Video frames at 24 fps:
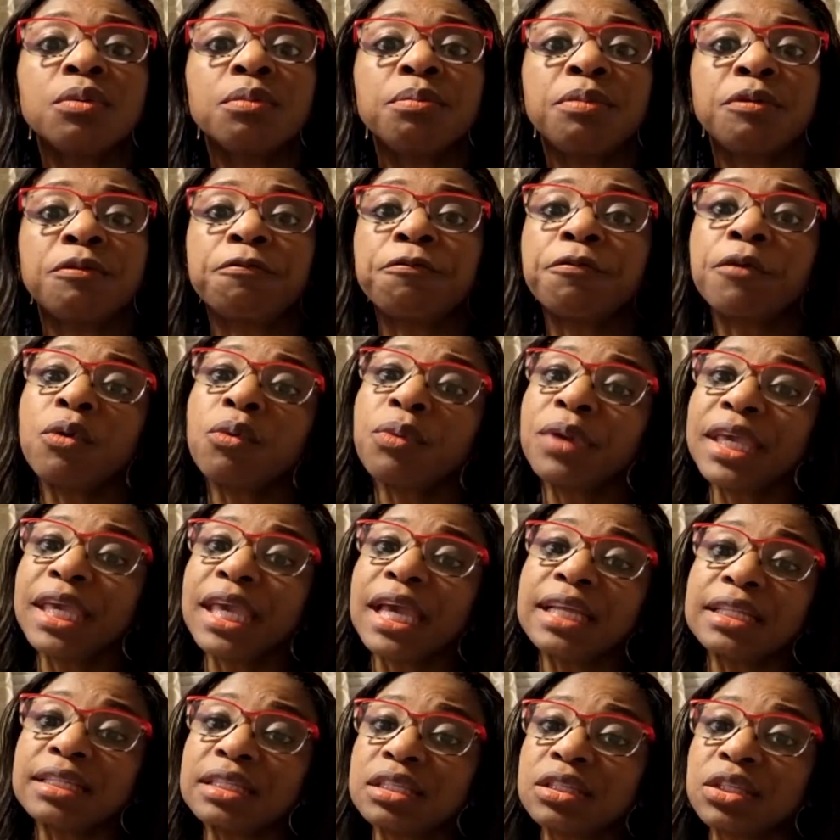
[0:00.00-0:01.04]
Before we
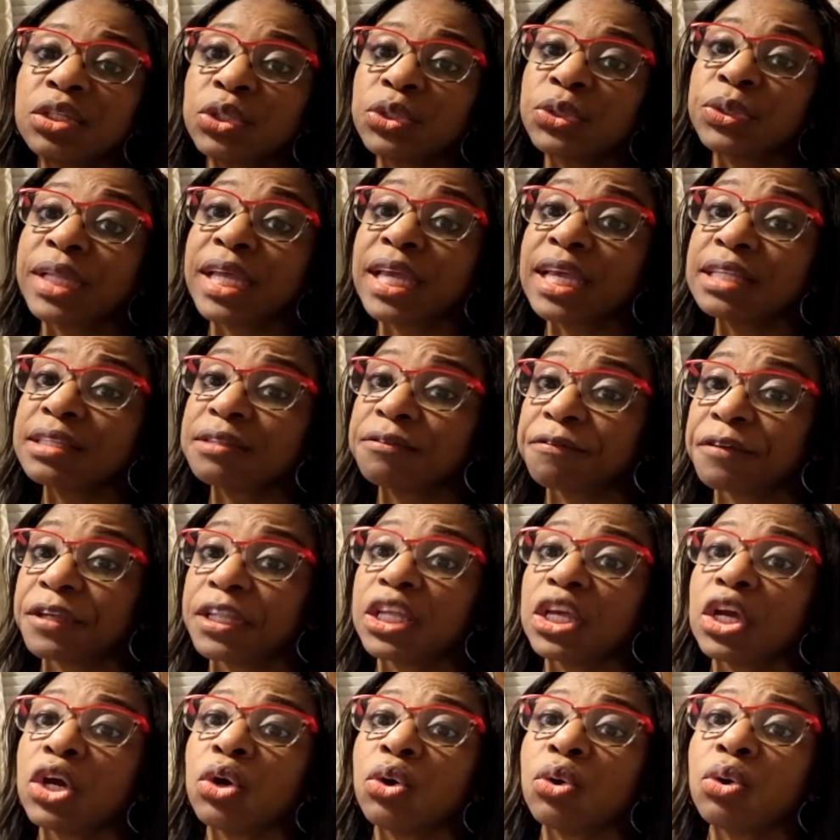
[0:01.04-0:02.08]
get into today's
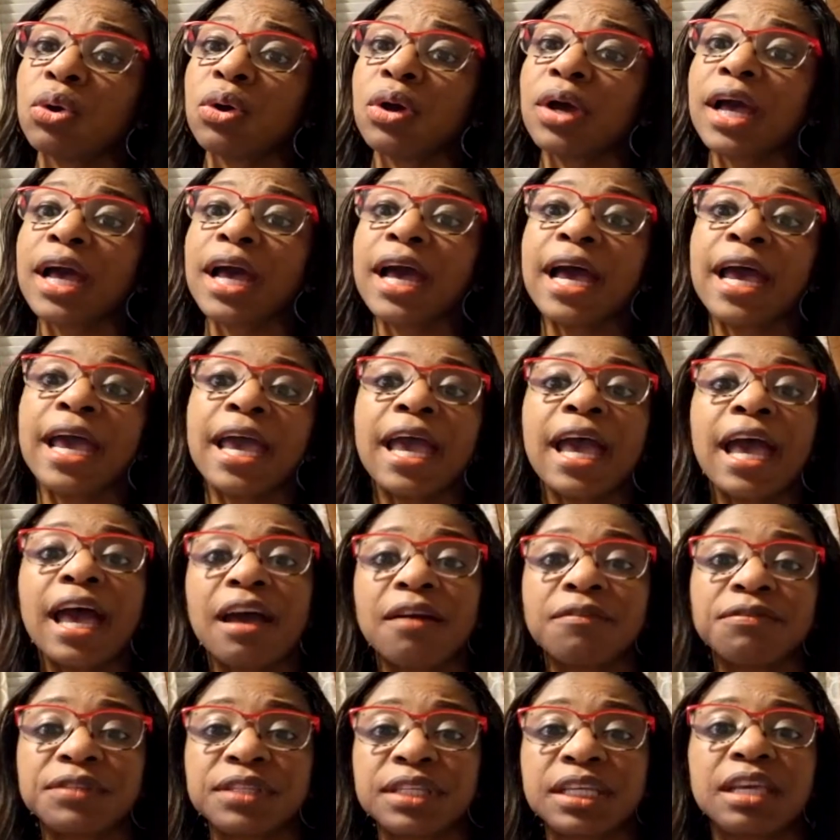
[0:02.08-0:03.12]
video, I
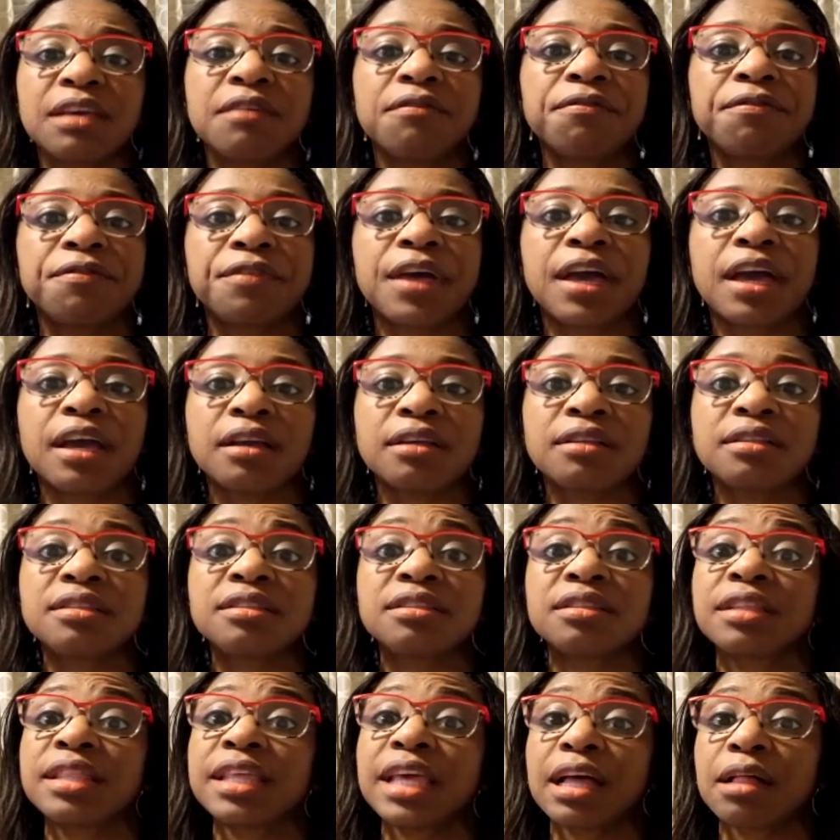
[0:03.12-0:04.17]
have to give thanks
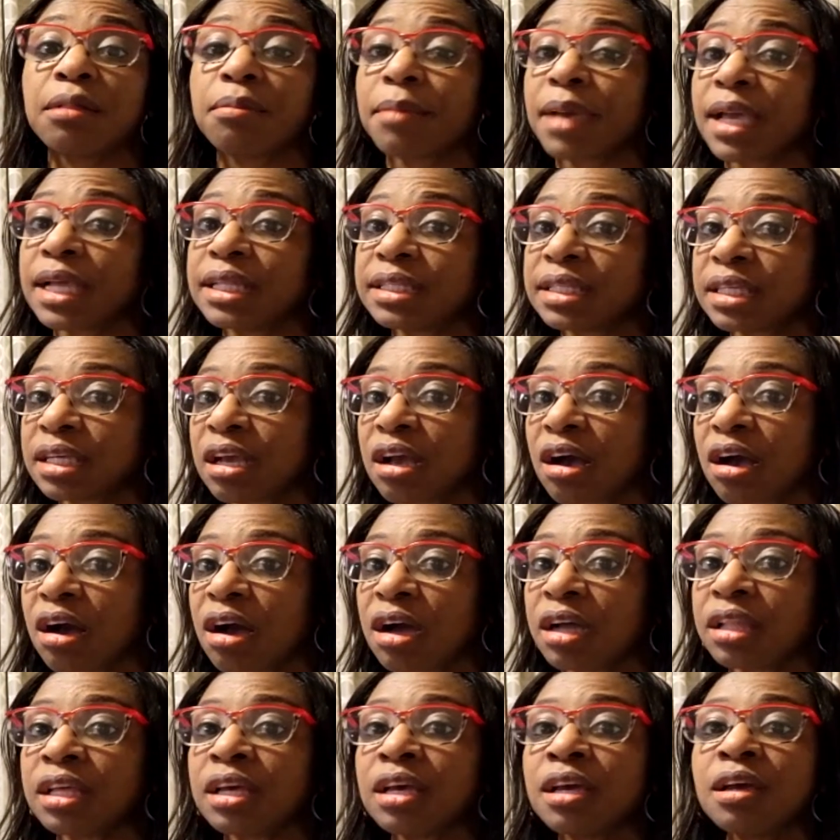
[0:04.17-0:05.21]
to the Almighty
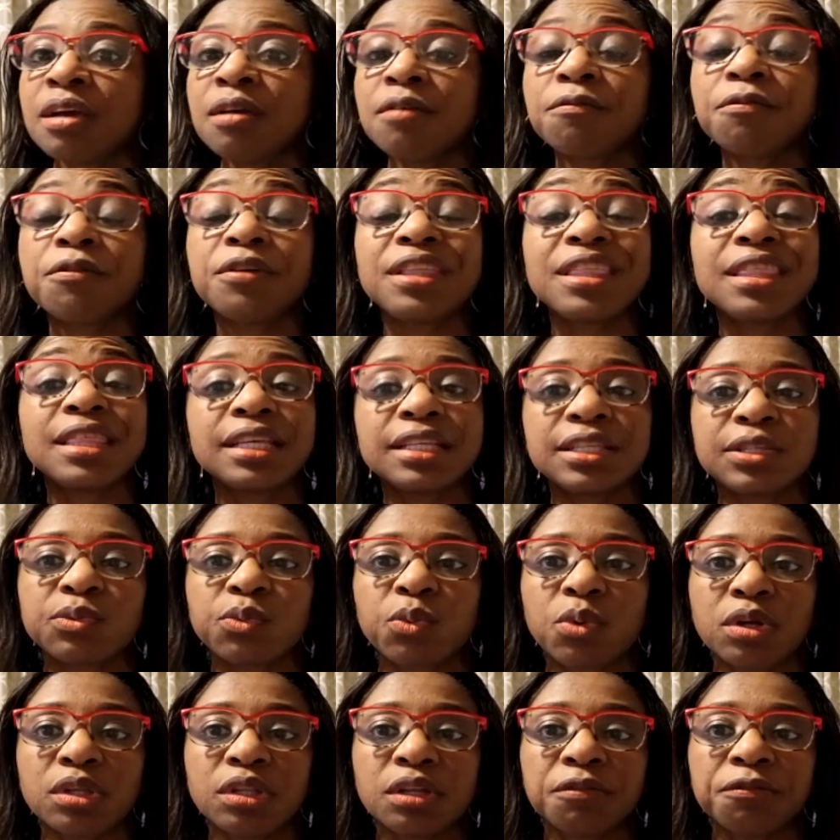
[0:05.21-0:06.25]
God for this
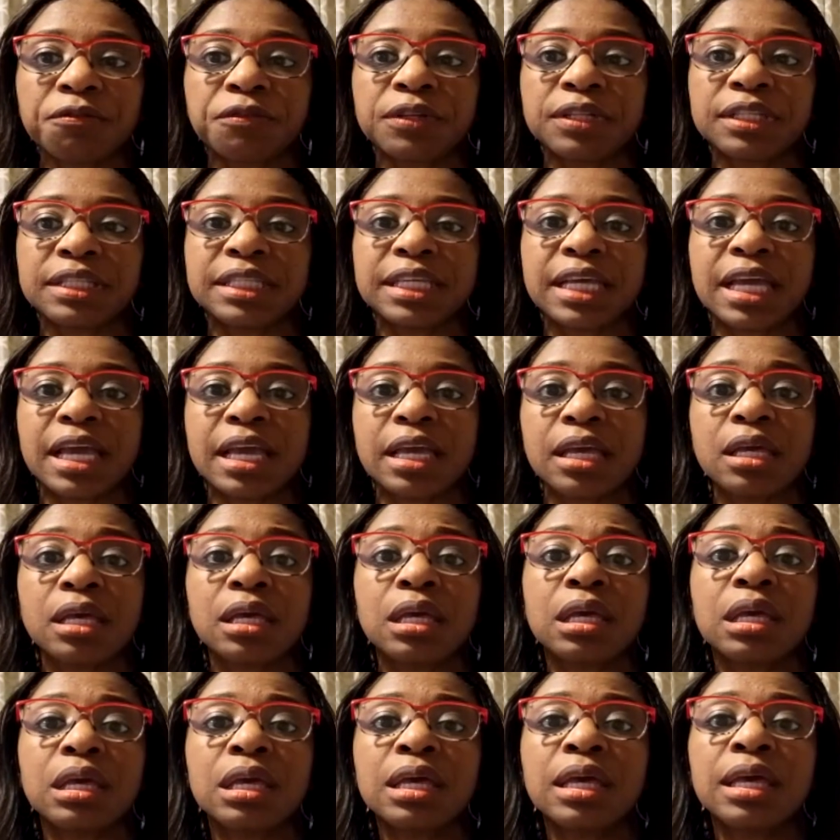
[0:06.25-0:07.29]
wonderful day.
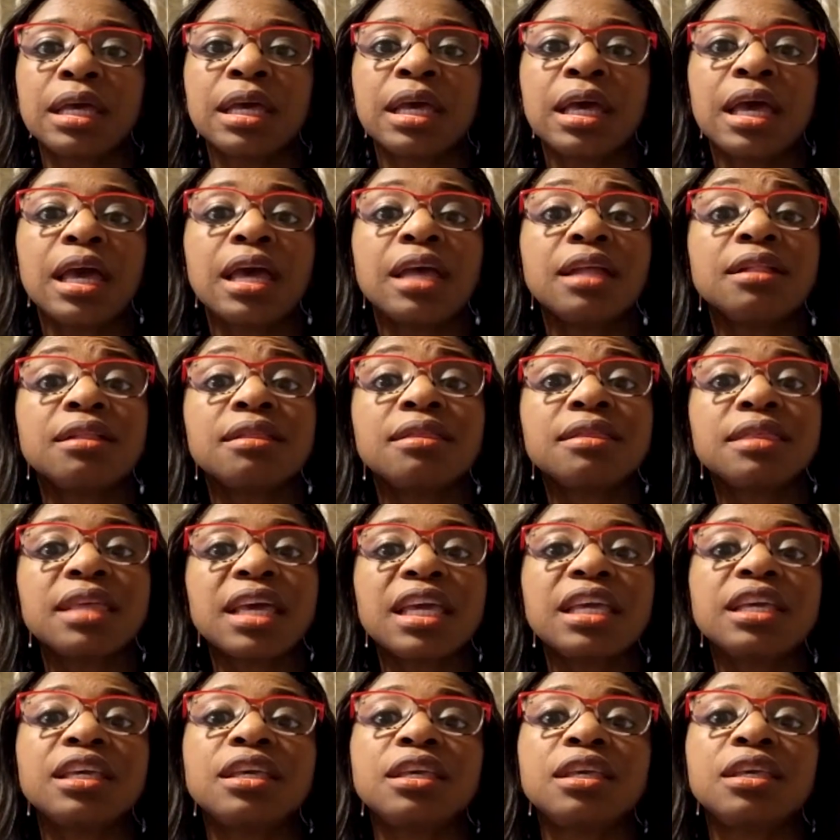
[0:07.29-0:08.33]
And
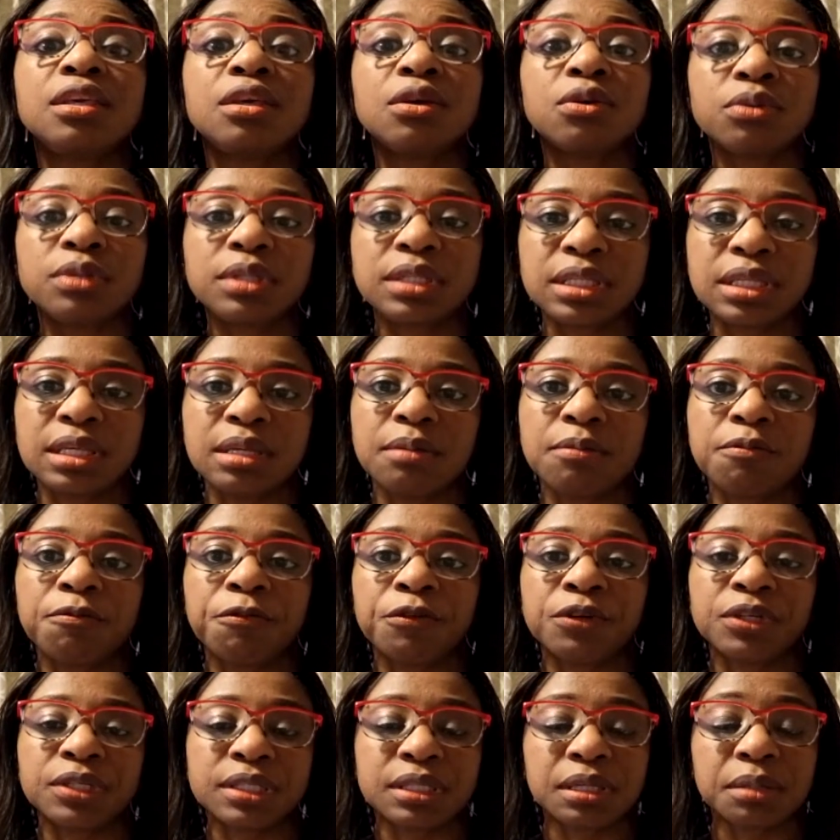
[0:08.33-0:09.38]
thank you team
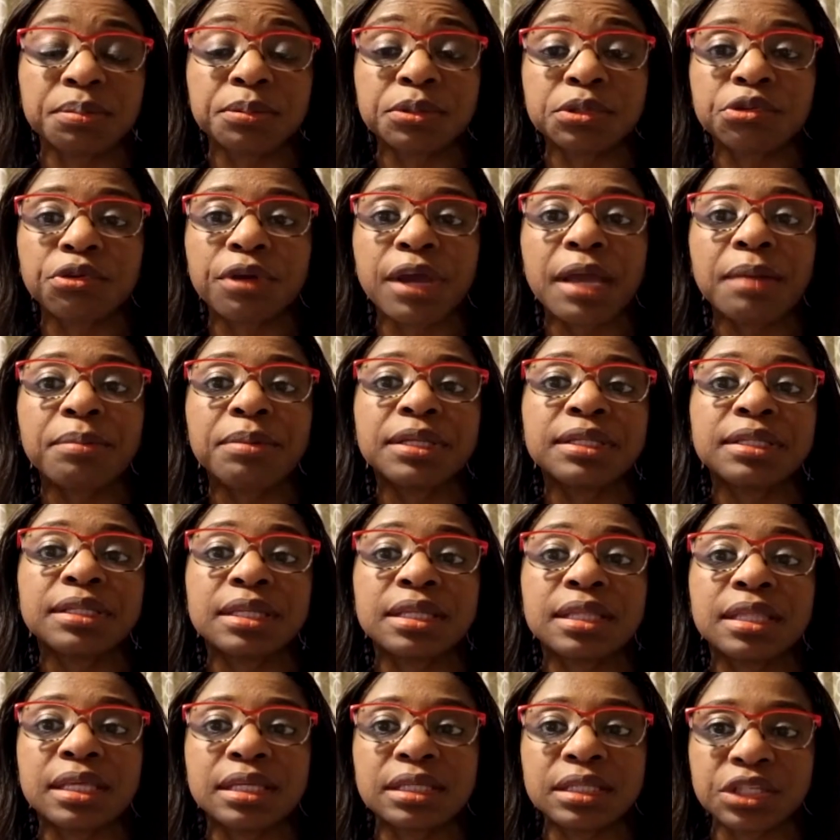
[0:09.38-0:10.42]
for subscribing to
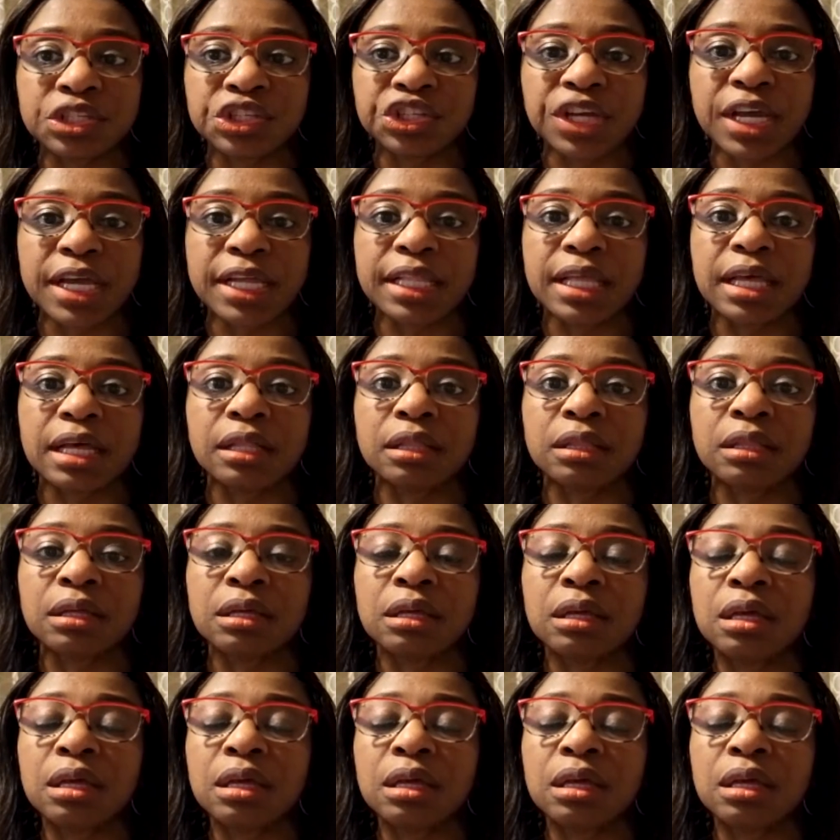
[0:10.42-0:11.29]
this channel.